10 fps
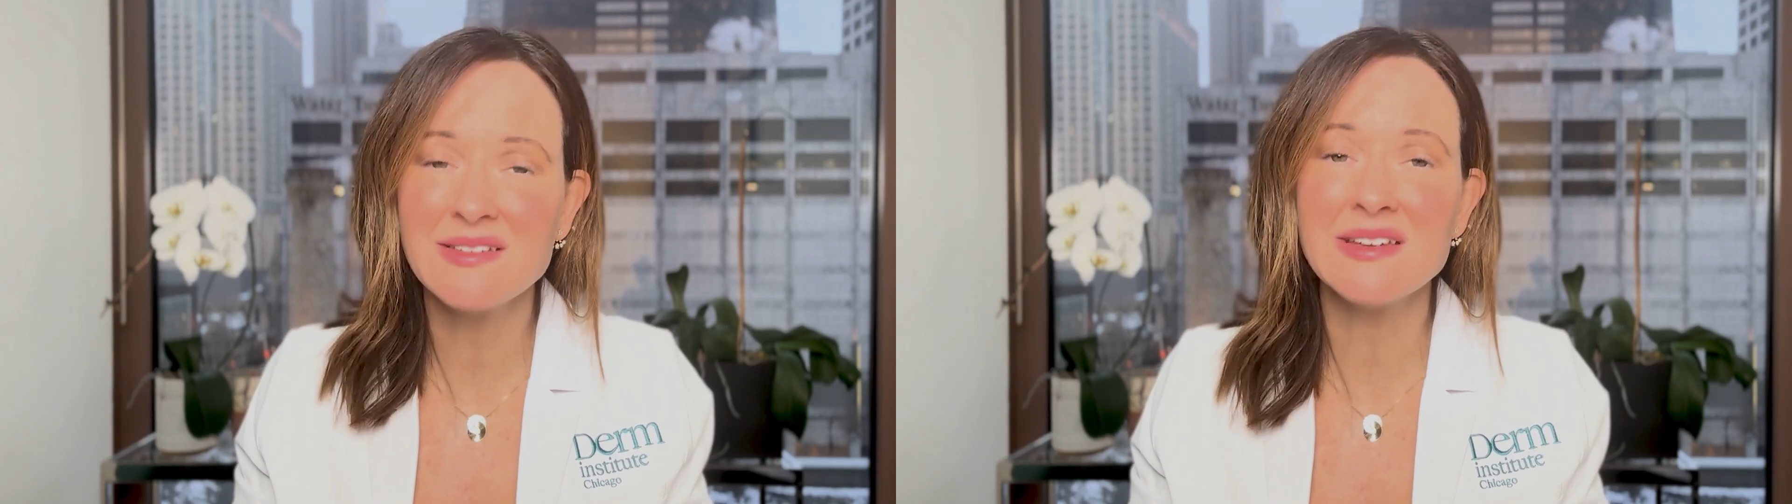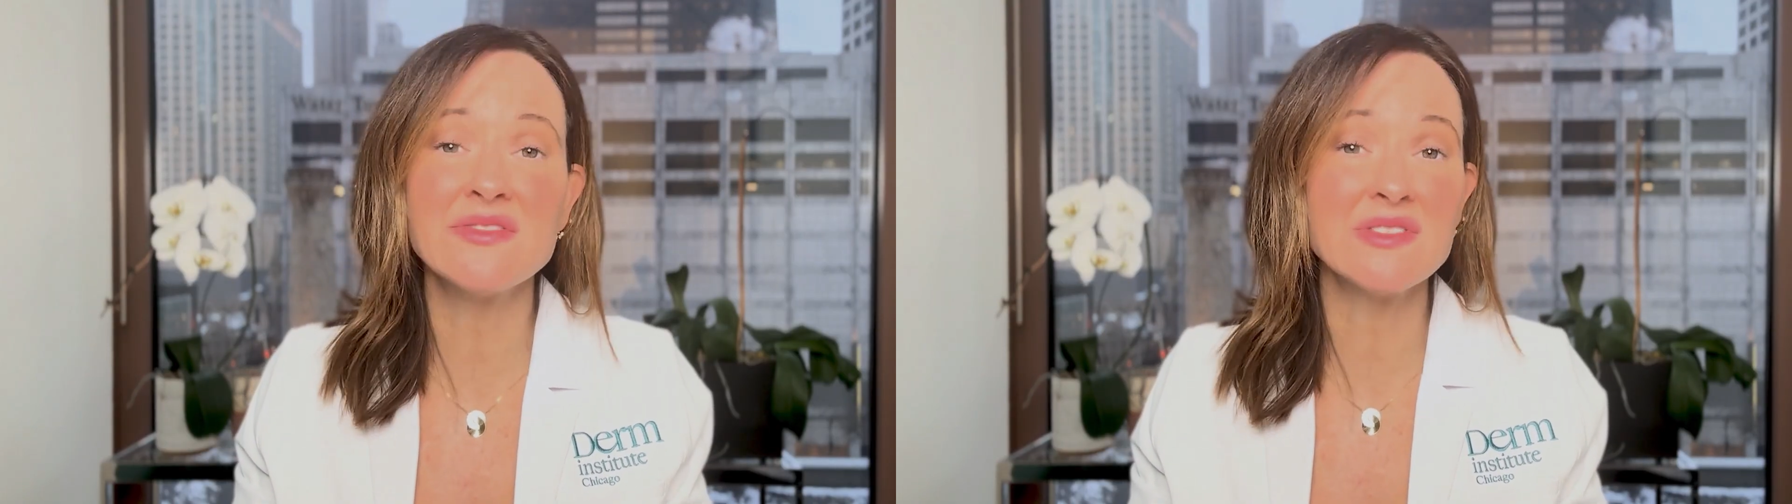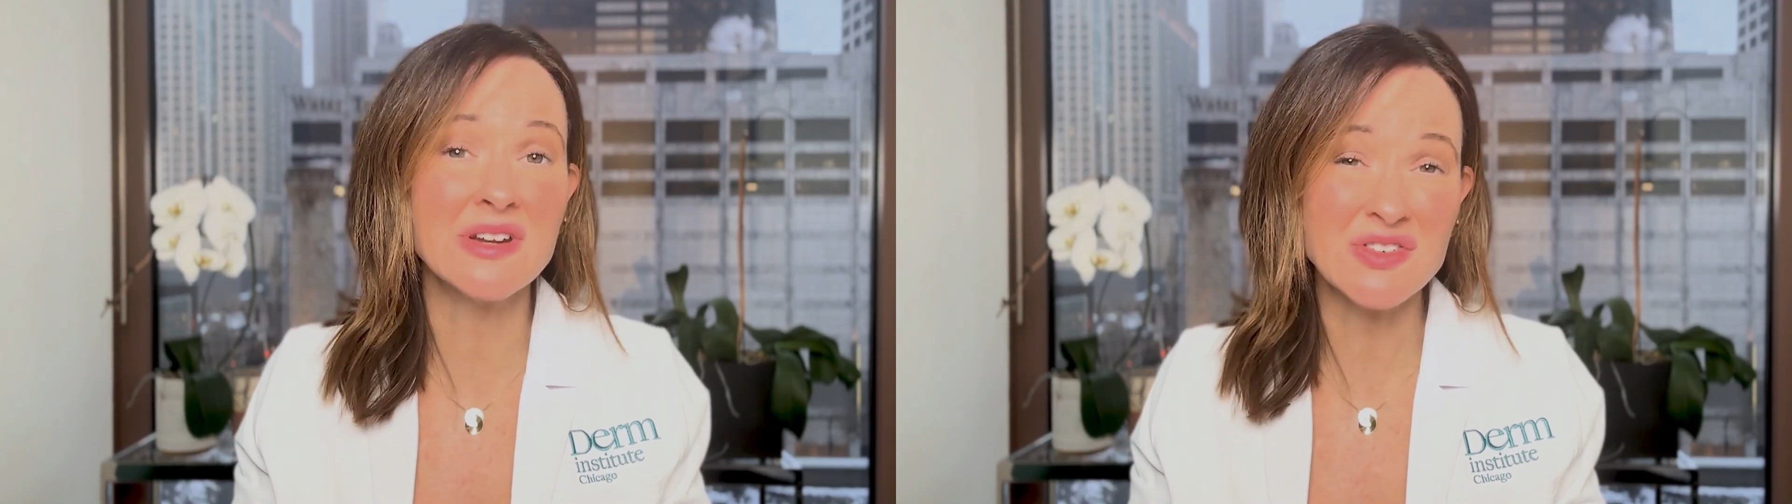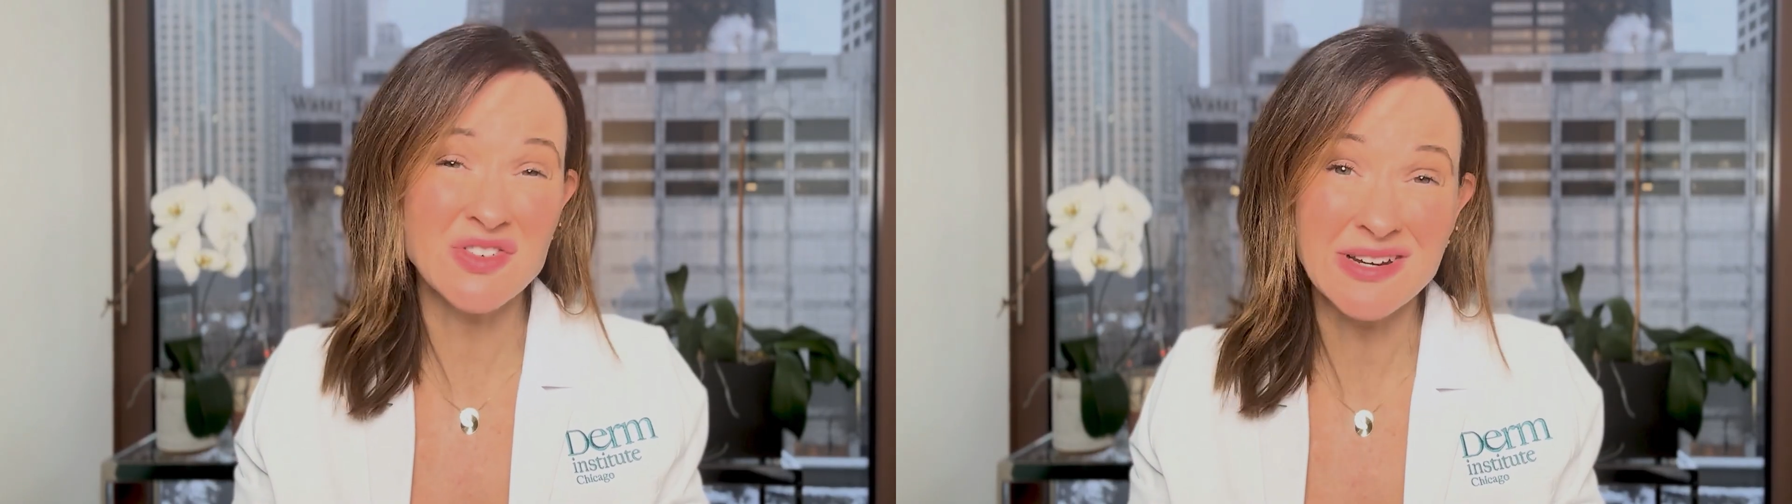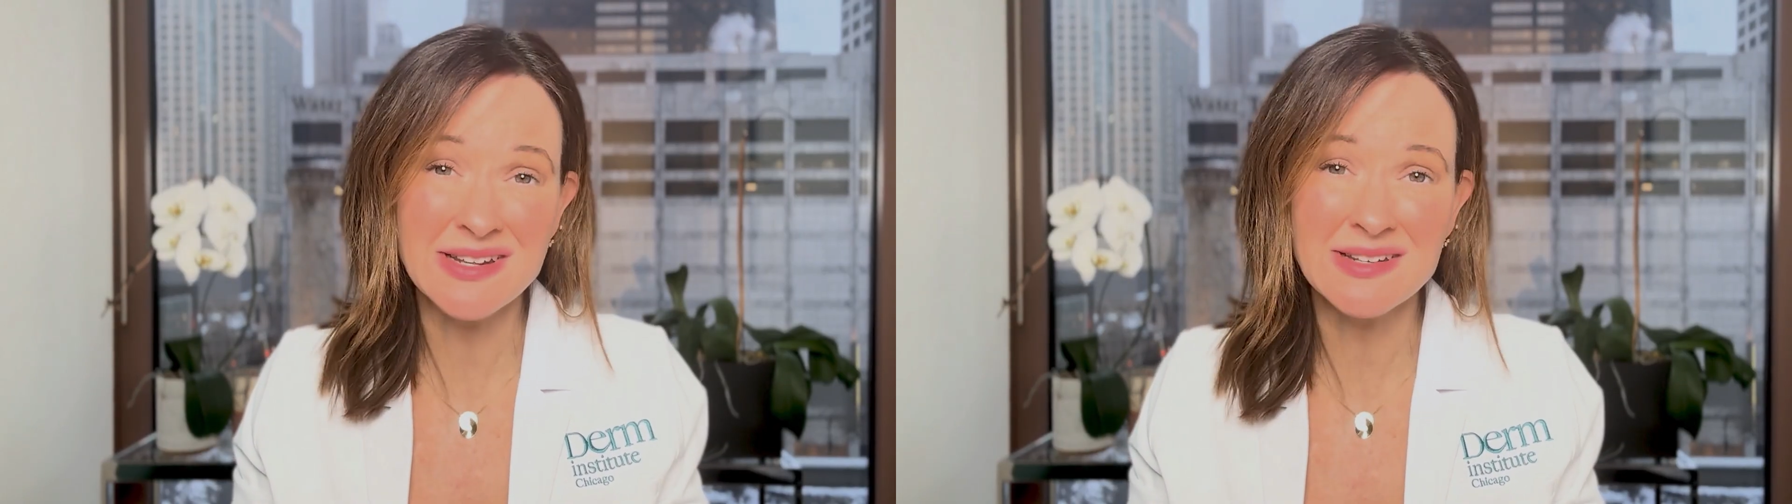if not
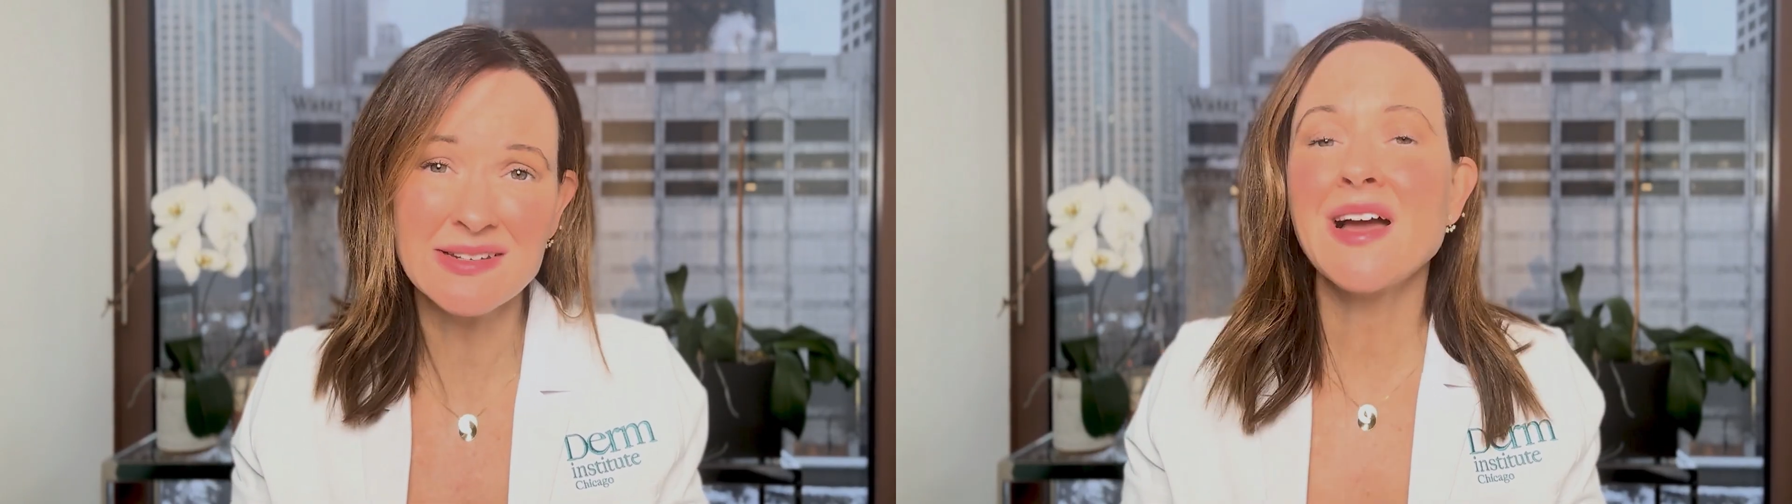treated.